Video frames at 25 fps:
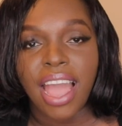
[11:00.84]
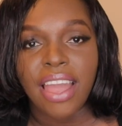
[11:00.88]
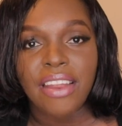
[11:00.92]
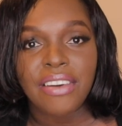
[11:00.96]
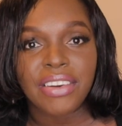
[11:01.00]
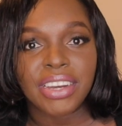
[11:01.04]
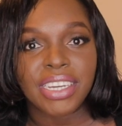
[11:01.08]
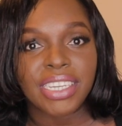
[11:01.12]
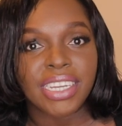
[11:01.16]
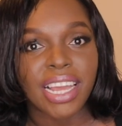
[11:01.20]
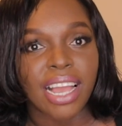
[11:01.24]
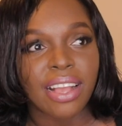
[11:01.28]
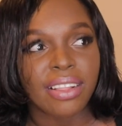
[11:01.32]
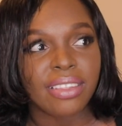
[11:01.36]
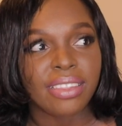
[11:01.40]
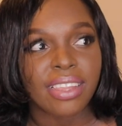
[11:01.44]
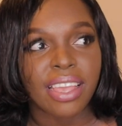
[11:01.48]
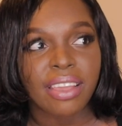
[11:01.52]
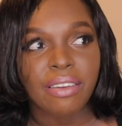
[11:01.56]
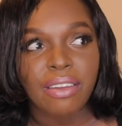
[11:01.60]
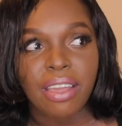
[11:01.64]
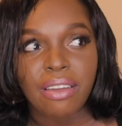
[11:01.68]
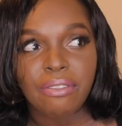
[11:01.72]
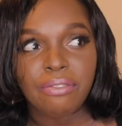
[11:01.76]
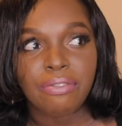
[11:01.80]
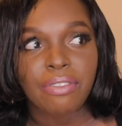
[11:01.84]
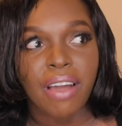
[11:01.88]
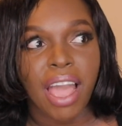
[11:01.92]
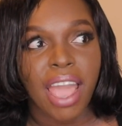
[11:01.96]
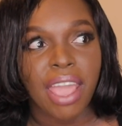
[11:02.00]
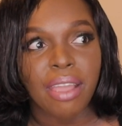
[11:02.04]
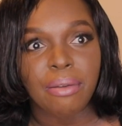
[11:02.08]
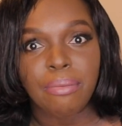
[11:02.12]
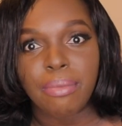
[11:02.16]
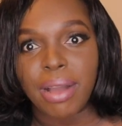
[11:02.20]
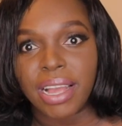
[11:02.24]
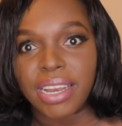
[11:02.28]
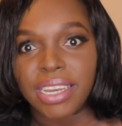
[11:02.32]
I return the
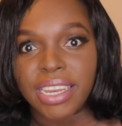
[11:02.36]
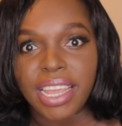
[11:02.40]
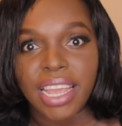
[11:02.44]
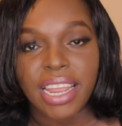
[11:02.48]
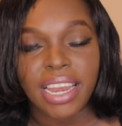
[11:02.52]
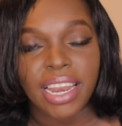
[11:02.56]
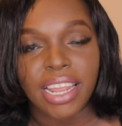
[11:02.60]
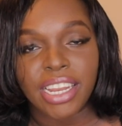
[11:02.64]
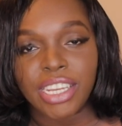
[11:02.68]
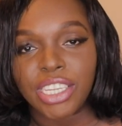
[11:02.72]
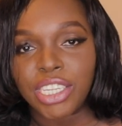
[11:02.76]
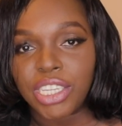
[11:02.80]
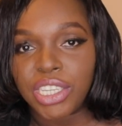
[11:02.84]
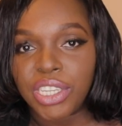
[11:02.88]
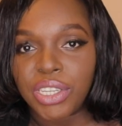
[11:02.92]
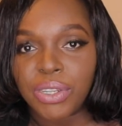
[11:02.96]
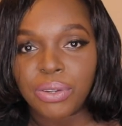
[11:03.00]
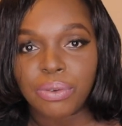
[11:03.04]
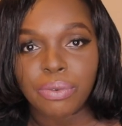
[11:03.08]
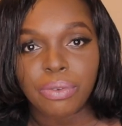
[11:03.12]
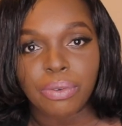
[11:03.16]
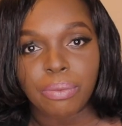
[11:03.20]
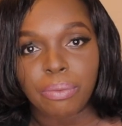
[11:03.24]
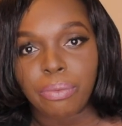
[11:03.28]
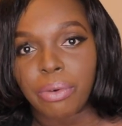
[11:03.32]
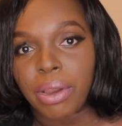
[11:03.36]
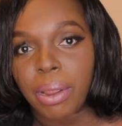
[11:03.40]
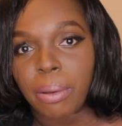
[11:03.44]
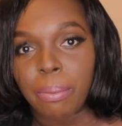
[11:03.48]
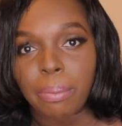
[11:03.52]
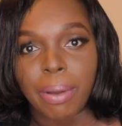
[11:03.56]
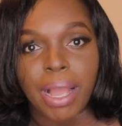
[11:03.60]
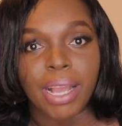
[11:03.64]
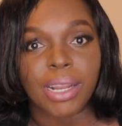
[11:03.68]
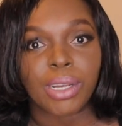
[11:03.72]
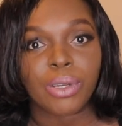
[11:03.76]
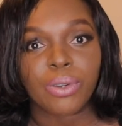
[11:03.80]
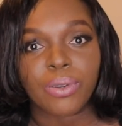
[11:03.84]
vibe and energy you bring
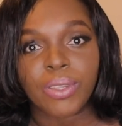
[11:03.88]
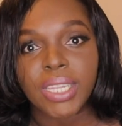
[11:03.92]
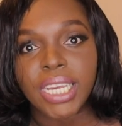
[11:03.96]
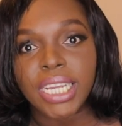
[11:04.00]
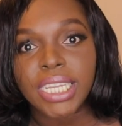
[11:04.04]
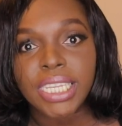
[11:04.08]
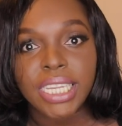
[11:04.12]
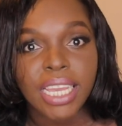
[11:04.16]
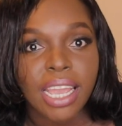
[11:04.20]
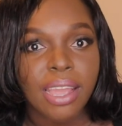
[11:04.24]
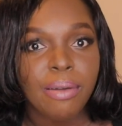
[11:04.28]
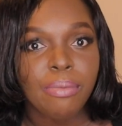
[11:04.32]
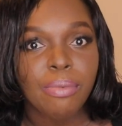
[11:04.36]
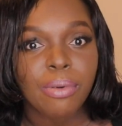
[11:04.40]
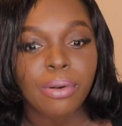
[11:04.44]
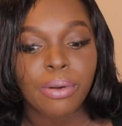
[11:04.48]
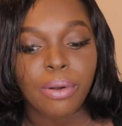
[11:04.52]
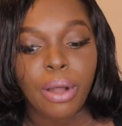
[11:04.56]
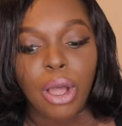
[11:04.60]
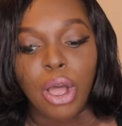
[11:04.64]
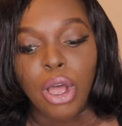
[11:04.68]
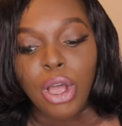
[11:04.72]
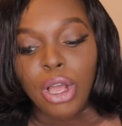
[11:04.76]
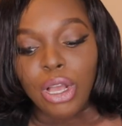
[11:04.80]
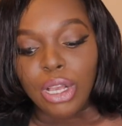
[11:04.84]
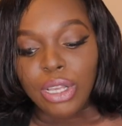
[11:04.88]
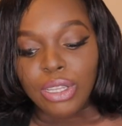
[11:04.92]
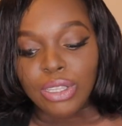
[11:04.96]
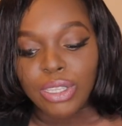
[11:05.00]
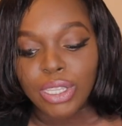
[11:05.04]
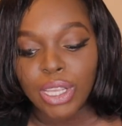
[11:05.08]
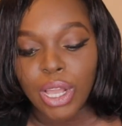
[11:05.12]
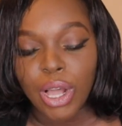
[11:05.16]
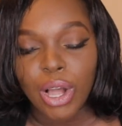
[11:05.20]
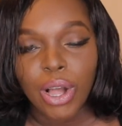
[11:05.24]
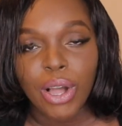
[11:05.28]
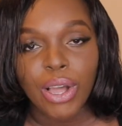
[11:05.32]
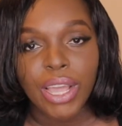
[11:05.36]
back to the table.
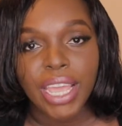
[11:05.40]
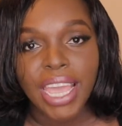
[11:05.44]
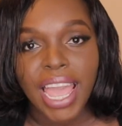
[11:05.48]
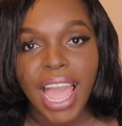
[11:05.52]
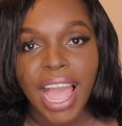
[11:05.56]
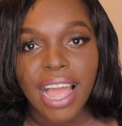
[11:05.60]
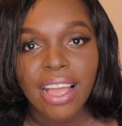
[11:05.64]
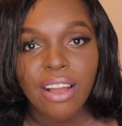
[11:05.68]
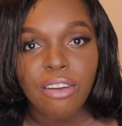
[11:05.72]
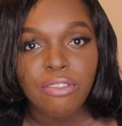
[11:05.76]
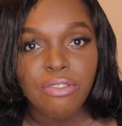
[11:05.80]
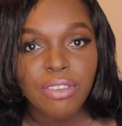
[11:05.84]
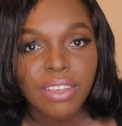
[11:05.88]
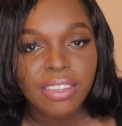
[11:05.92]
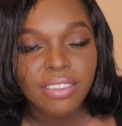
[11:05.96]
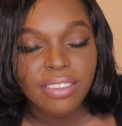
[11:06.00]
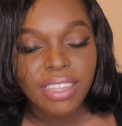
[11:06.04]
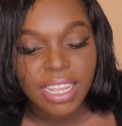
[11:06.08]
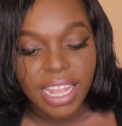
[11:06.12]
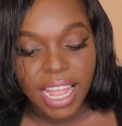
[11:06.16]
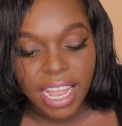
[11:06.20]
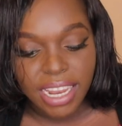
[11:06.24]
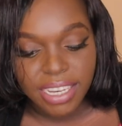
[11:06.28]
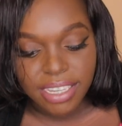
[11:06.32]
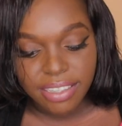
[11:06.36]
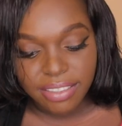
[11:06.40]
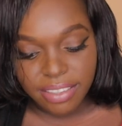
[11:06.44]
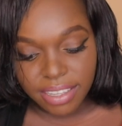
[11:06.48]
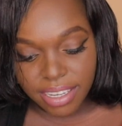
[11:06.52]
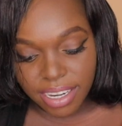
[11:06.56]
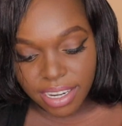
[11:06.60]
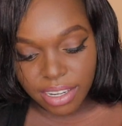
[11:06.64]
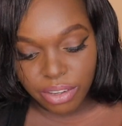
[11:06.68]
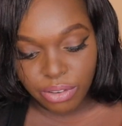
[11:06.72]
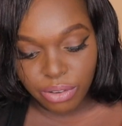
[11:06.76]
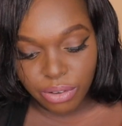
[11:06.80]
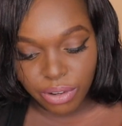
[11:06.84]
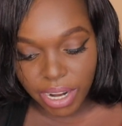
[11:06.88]
So yeah, obviously I
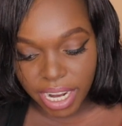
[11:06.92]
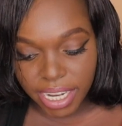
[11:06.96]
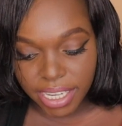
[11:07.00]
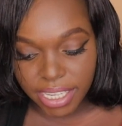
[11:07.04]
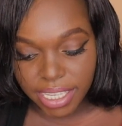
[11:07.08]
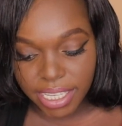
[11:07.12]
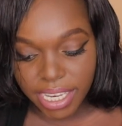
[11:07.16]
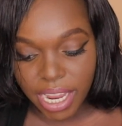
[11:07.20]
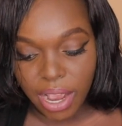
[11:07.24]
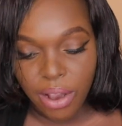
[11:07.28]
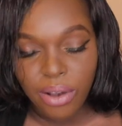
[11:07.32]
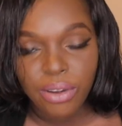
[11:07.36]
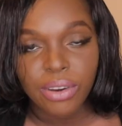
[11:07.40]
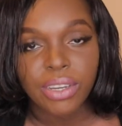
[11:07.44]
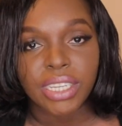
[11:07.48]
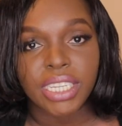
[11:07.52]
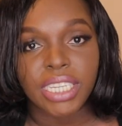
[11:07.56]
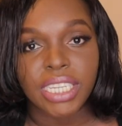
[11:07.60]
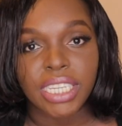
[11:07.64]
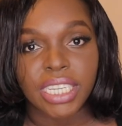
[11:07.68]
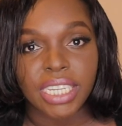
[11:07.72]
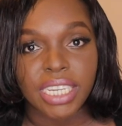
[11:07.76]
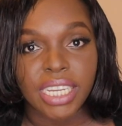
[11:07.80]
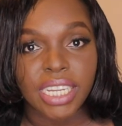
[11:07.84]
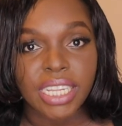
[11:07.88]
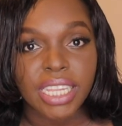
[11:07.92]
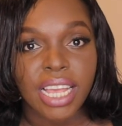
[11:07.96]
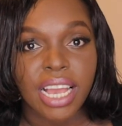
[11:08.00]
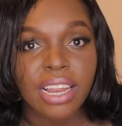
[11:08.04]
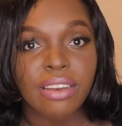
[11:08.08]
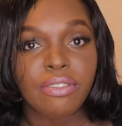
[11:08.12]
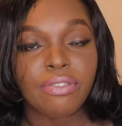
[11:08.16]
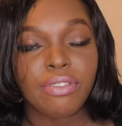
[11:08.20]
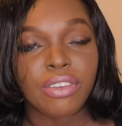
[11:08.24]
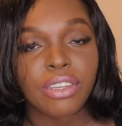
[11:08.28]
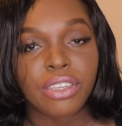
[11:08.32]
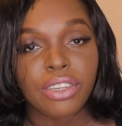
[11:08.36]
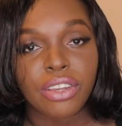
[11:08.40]
decided to write down. She did
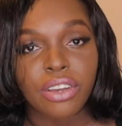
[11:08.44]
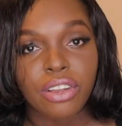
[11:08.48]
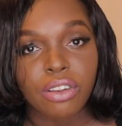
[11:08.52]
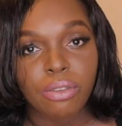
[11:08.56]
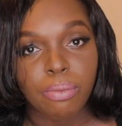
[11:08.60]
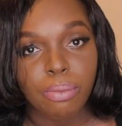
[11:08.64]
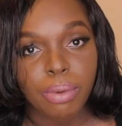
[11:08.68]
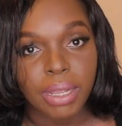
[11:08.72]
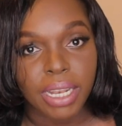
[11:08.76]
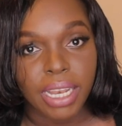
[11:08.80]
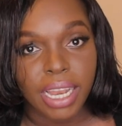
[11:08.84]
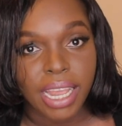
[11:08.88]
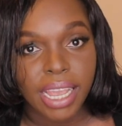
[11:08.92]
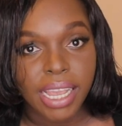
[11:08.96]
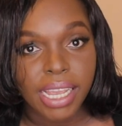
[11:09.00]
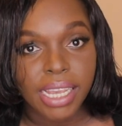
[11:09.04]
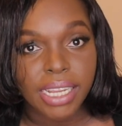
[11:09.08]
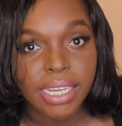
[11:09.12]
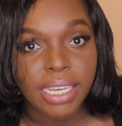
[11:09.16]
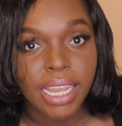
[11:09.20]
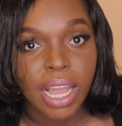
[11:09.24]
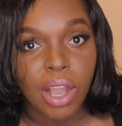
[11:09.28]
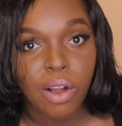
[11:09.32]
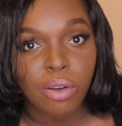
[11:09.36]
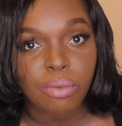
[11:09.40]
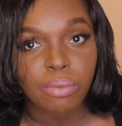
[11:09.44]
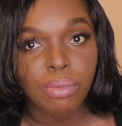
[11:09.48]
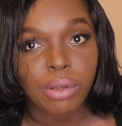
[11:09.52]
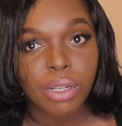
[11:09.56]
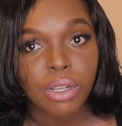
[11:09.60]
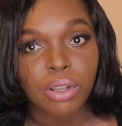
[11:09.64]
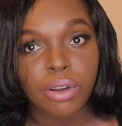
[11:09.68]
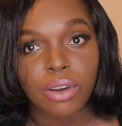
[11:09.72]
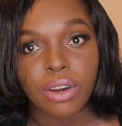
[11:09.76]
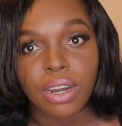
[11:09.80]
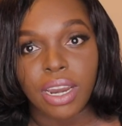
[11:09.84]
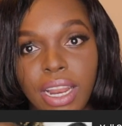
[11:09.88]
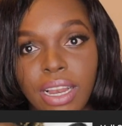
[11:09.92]
that video. Will be linked down
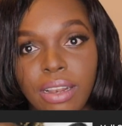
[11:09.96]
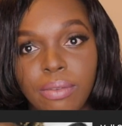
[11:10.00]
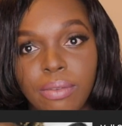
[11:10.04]
below. And